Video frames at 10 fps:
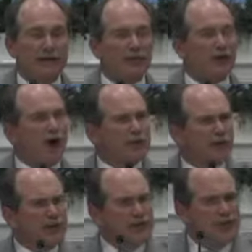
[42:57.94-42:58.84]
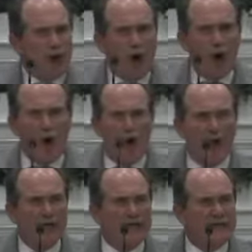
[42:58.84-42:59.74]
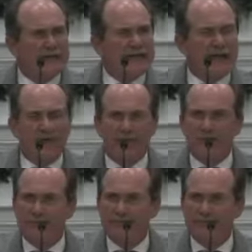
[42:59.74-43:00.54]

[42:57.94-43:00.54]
Because we're joined together